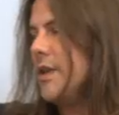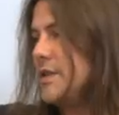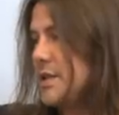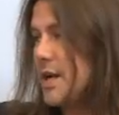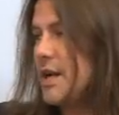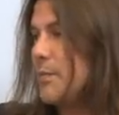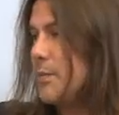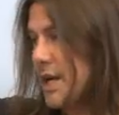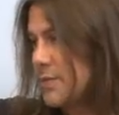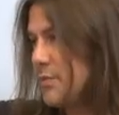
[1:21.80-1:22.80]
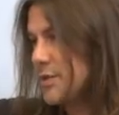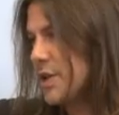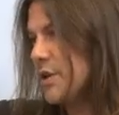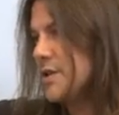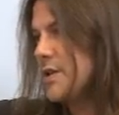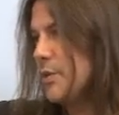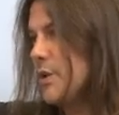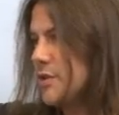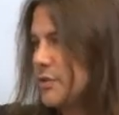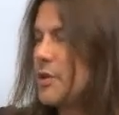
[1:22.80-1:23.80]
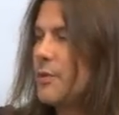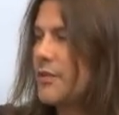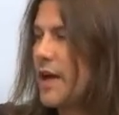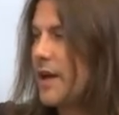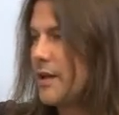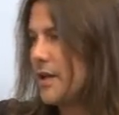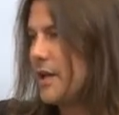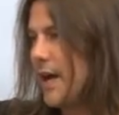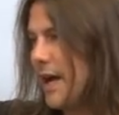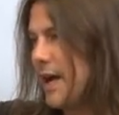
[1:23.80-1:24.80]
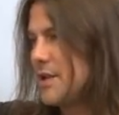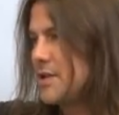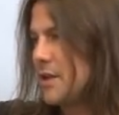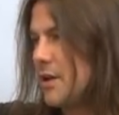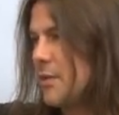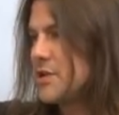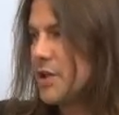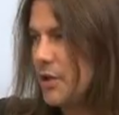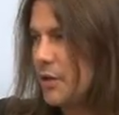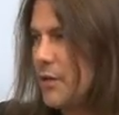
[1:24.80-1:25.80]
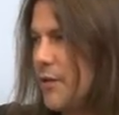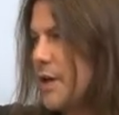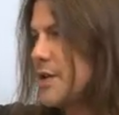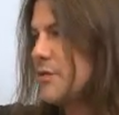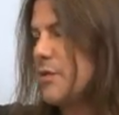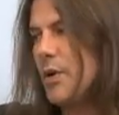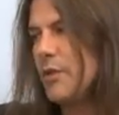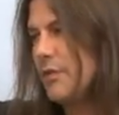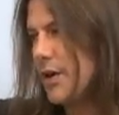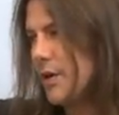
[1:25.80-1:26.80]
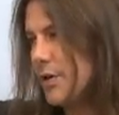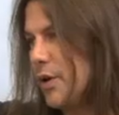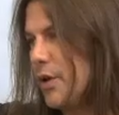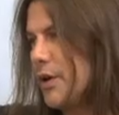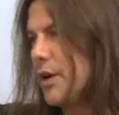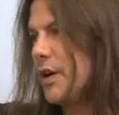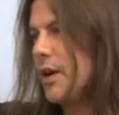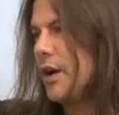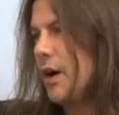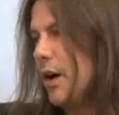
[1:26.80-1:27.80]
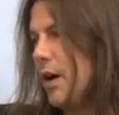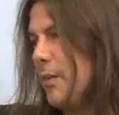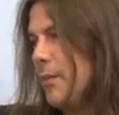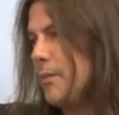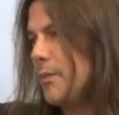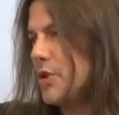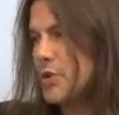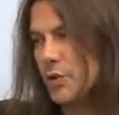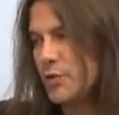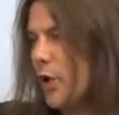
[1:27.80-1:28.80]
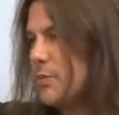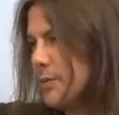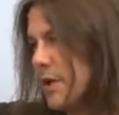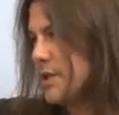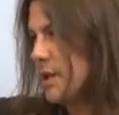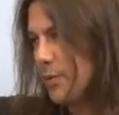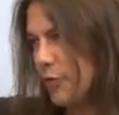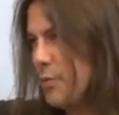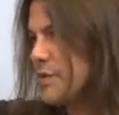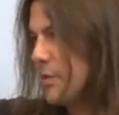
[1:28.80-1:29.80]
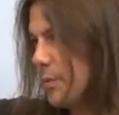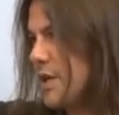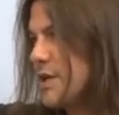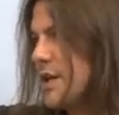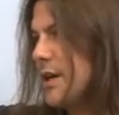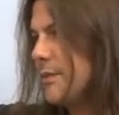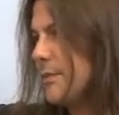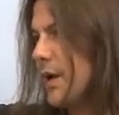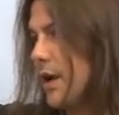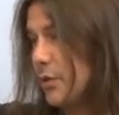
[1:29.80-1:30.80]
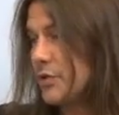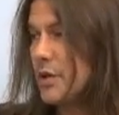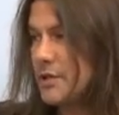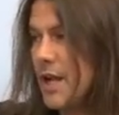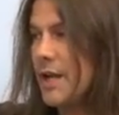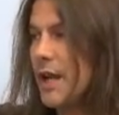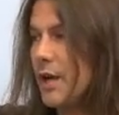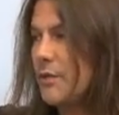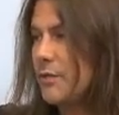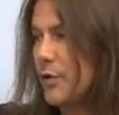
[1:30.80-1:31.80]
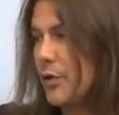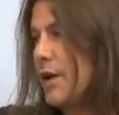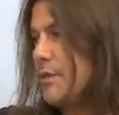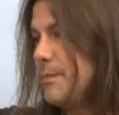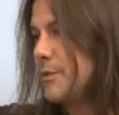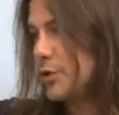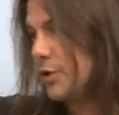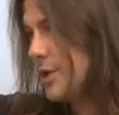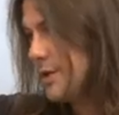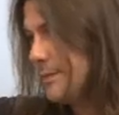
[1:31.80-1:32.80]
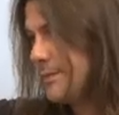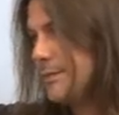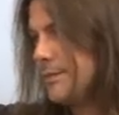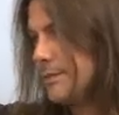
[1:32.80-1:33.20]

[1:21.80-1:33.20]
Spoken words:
and then Titanium Maximum Security, which on top of that adds secure erase, remote file lock, tools for optimizing the performance of the PC, and also 10 gig of online storage.